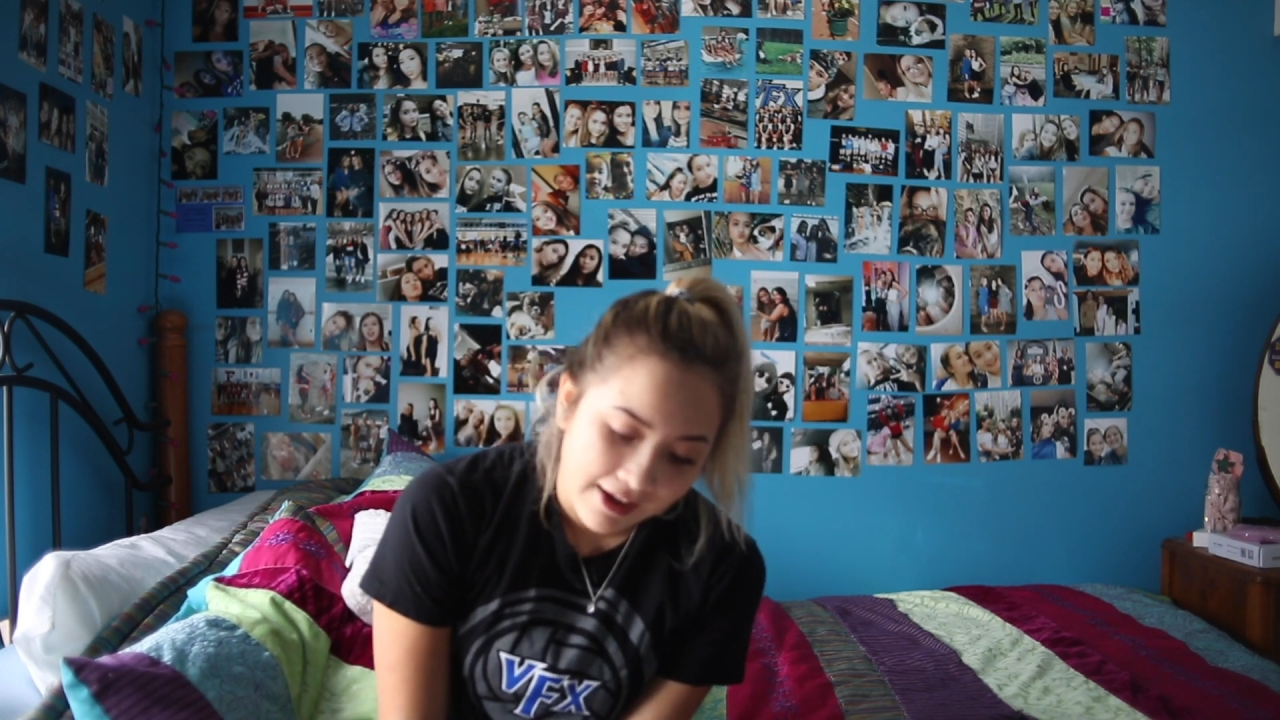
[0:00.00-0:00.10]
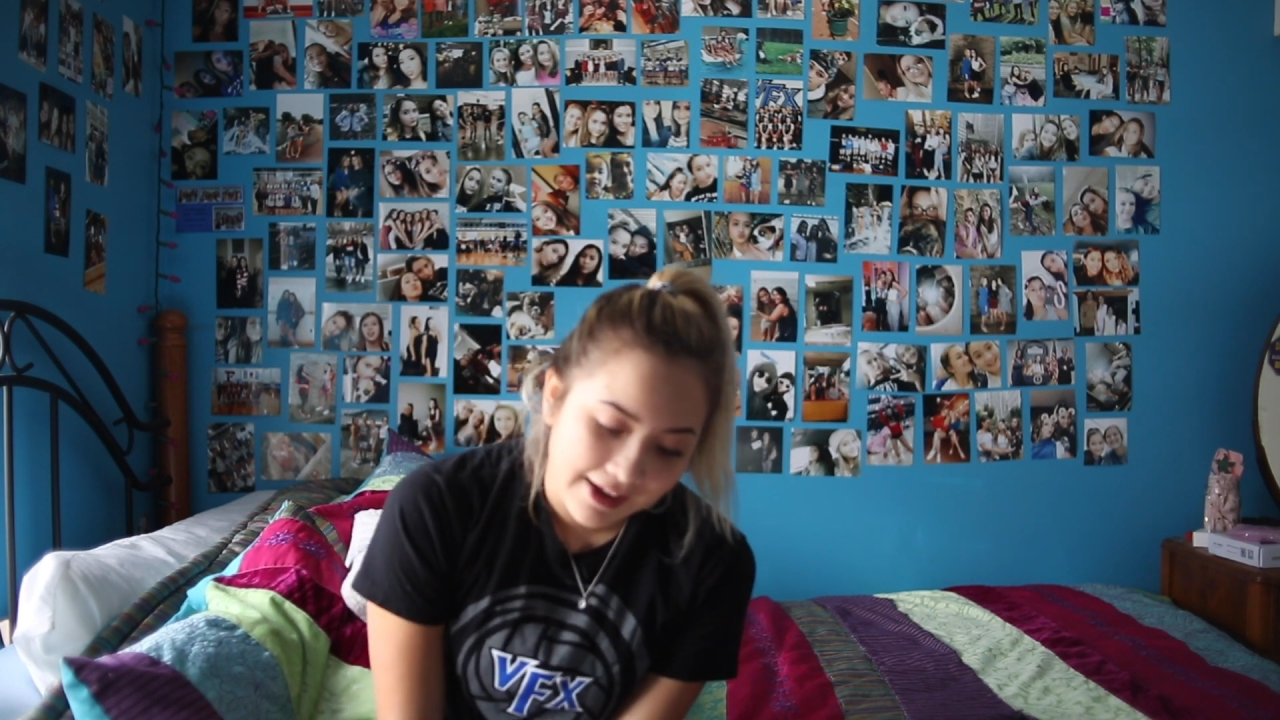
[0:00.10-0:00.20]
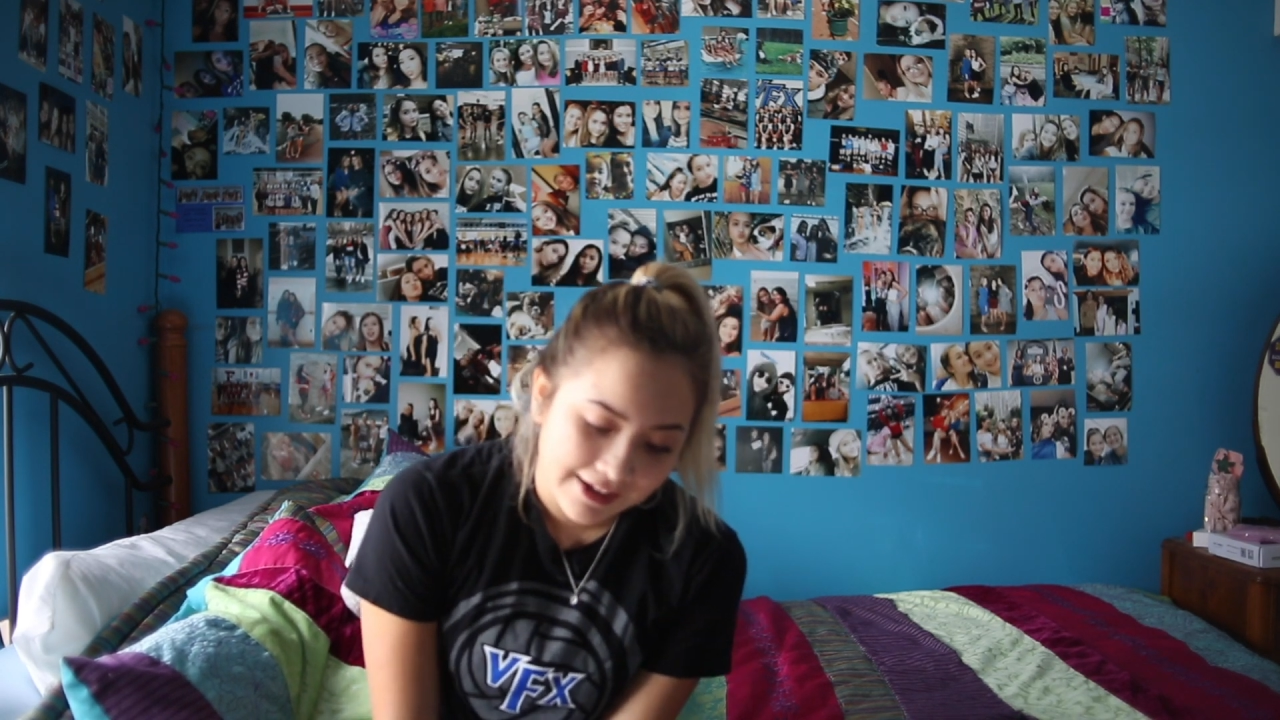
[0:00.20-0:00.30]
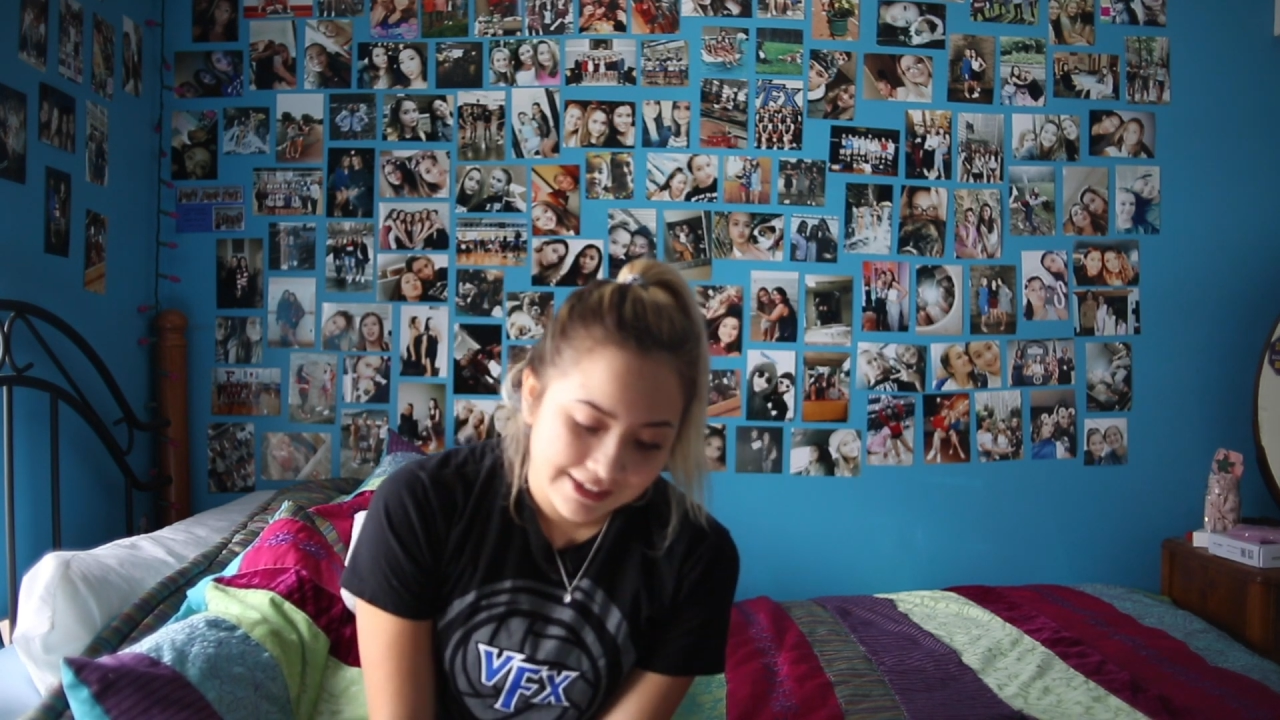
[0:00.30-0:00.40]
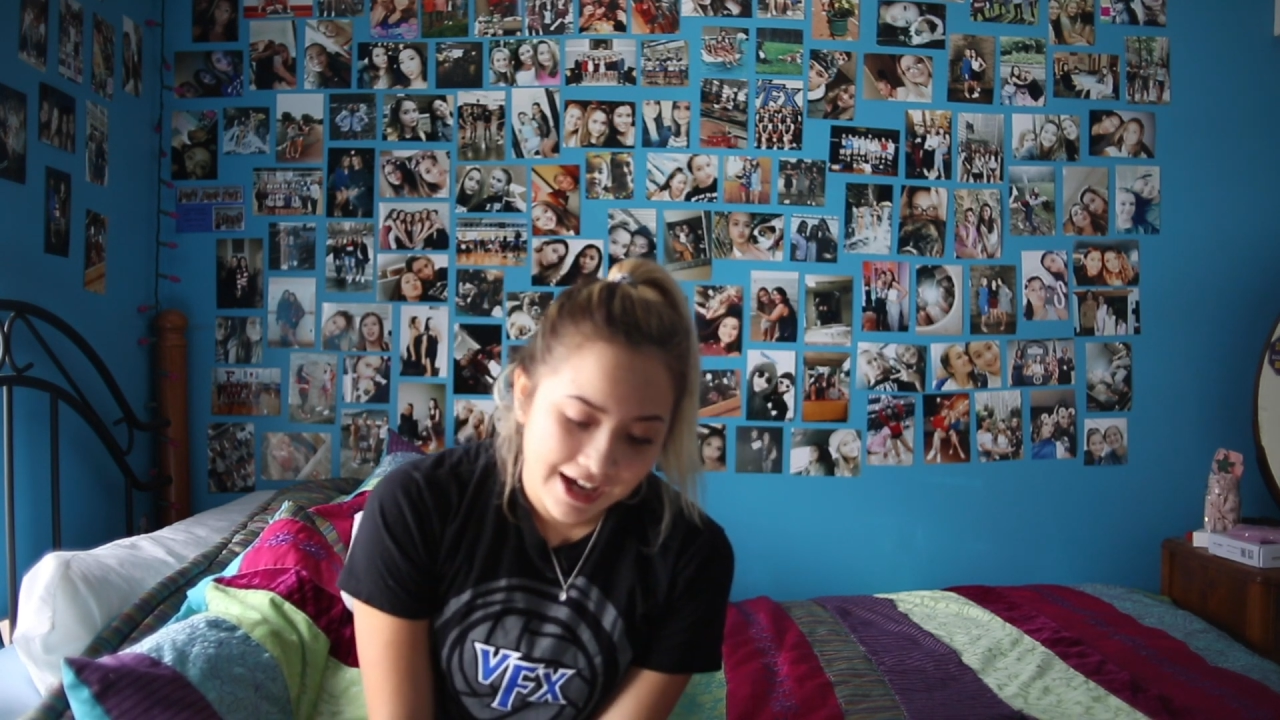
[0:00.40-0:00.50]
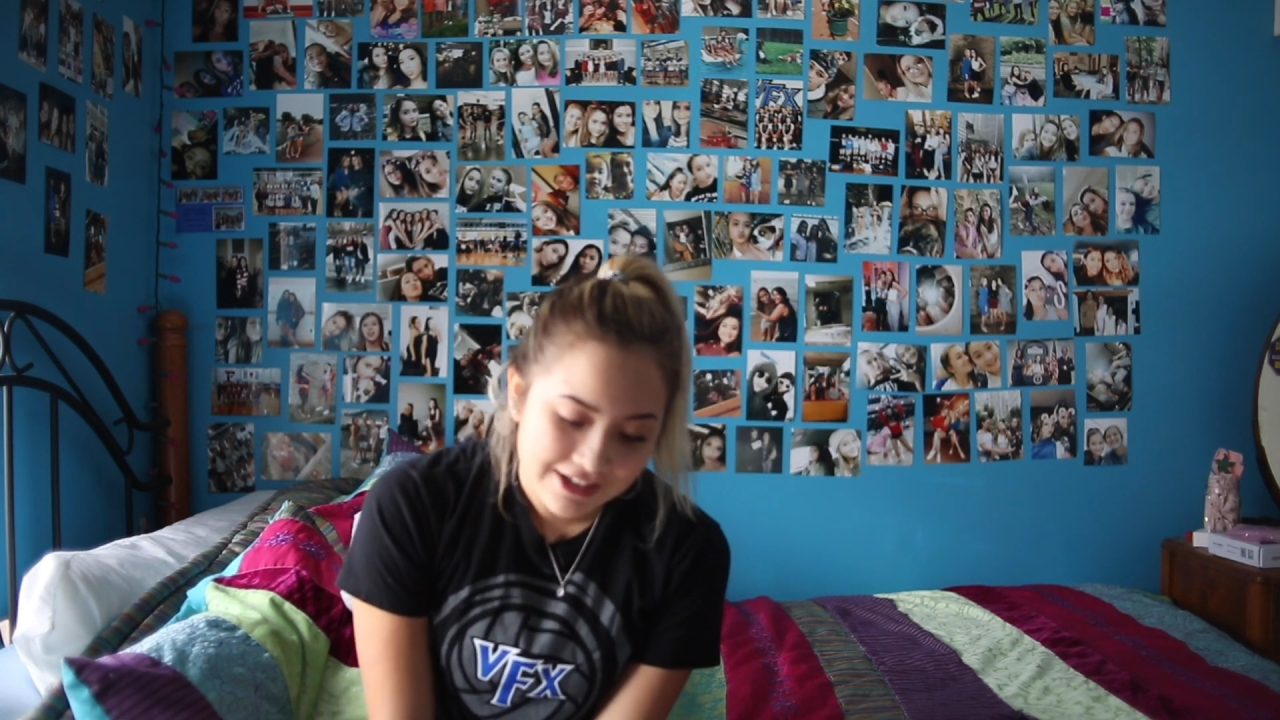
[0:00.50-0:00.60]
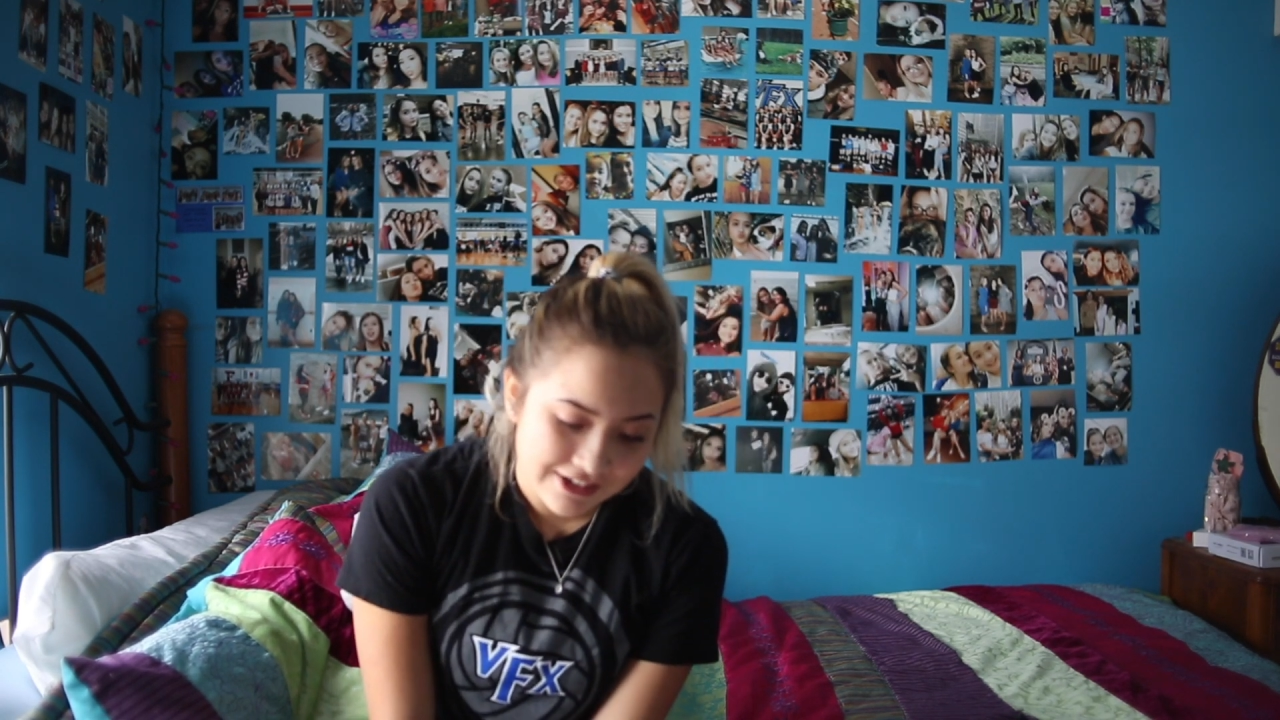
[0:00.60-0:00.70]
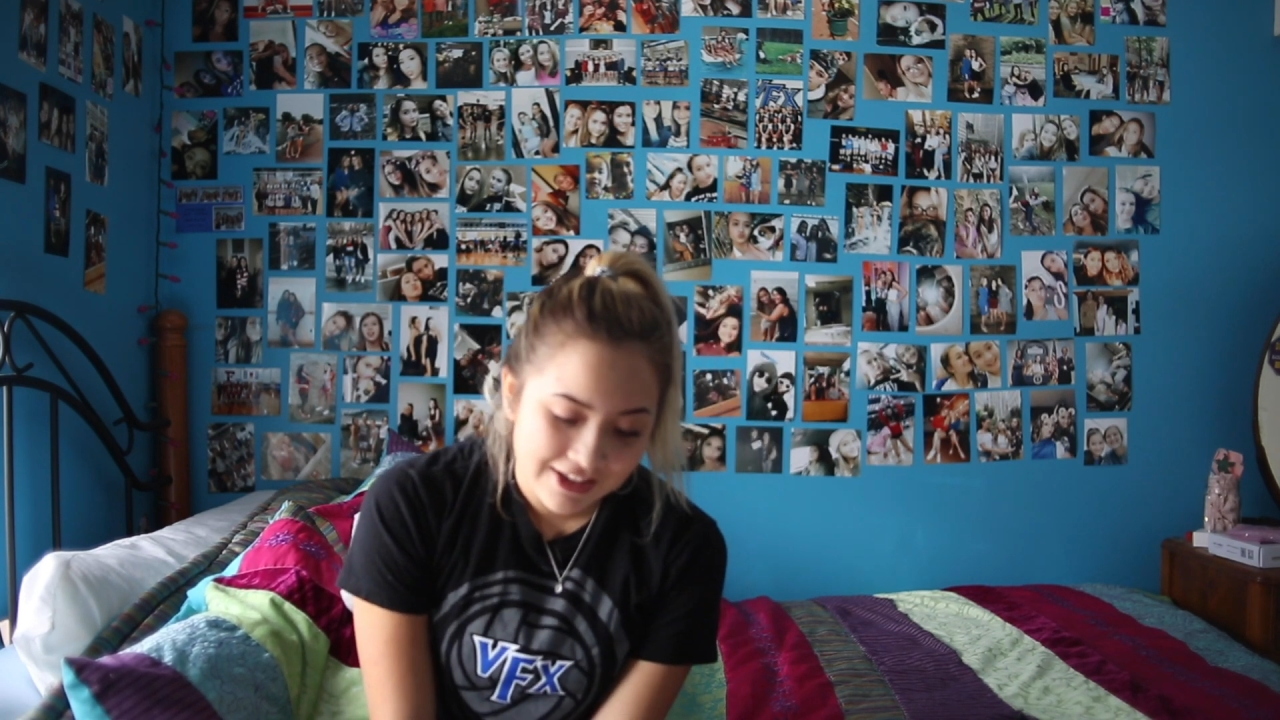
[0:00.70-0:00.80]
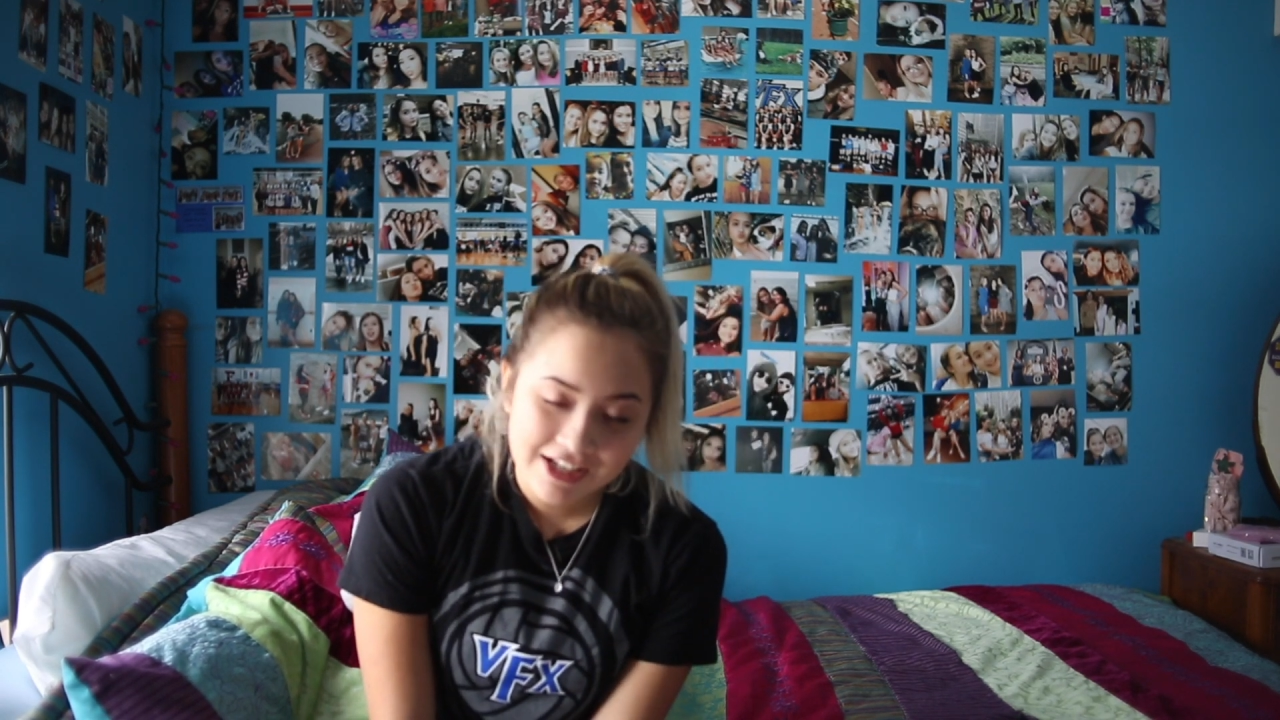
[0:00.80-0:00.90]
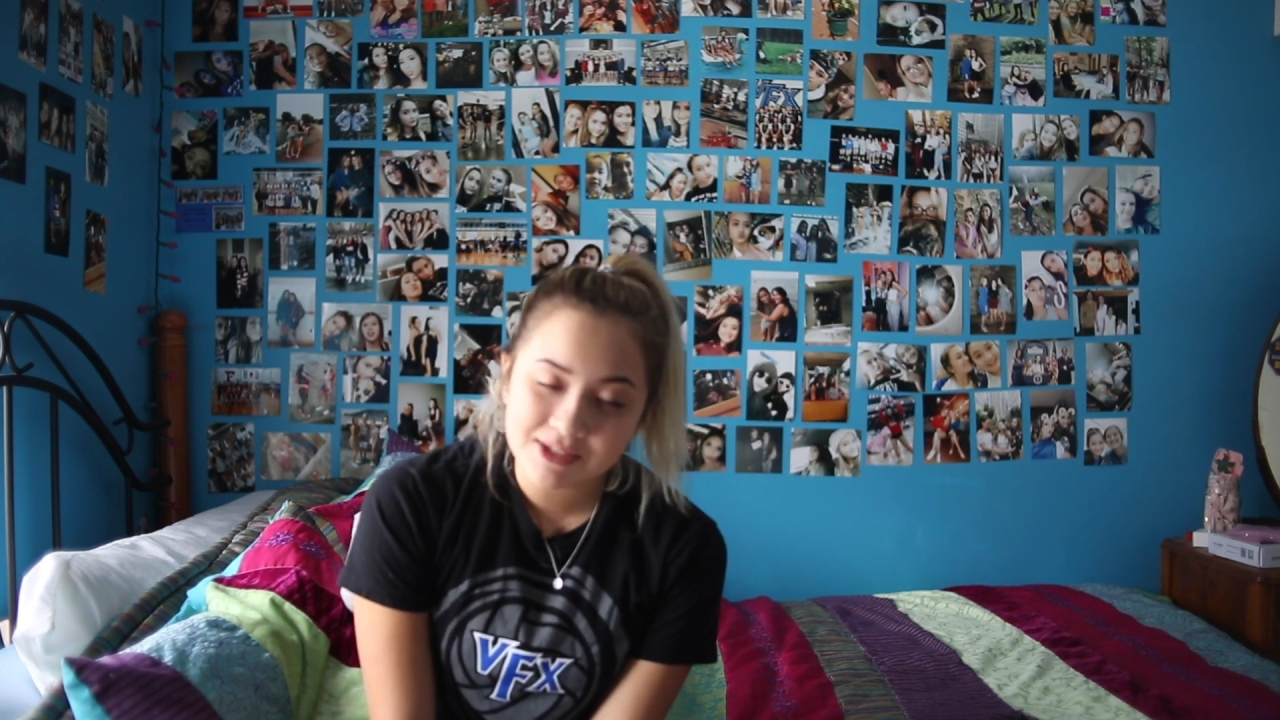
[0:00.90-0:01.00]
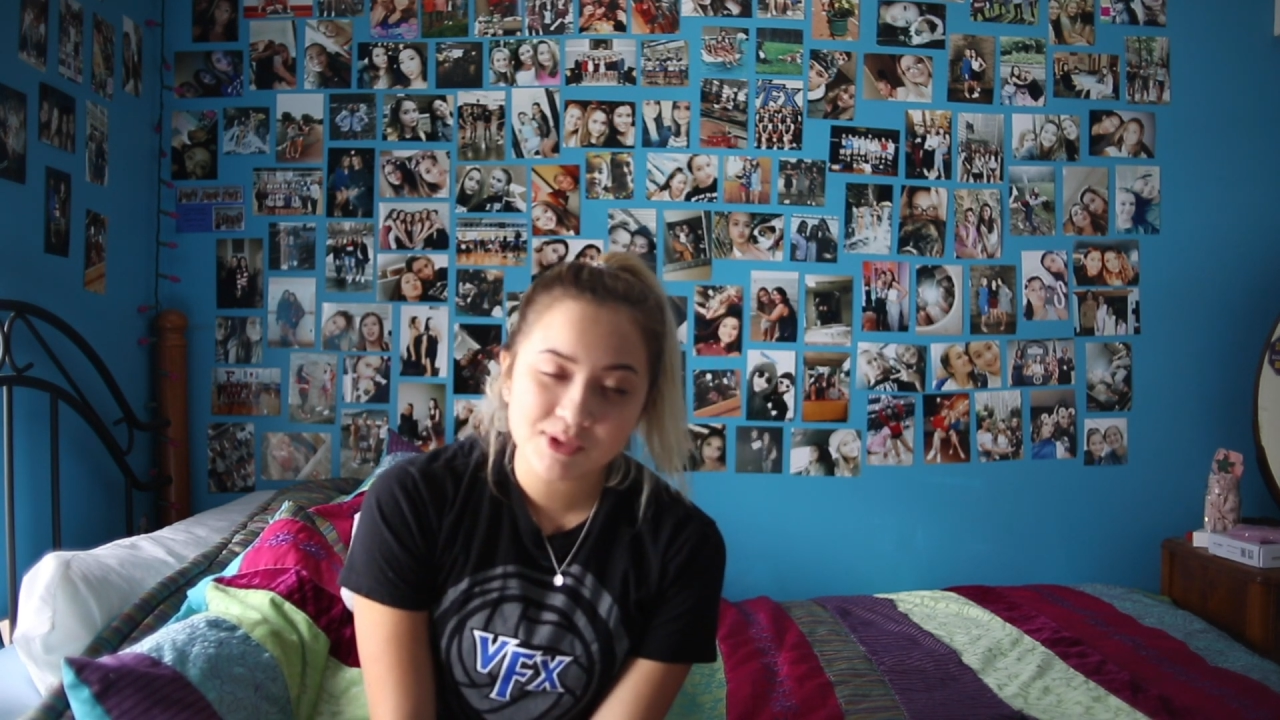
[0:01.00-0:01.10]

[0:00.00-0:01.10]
And yeah, so thank you guys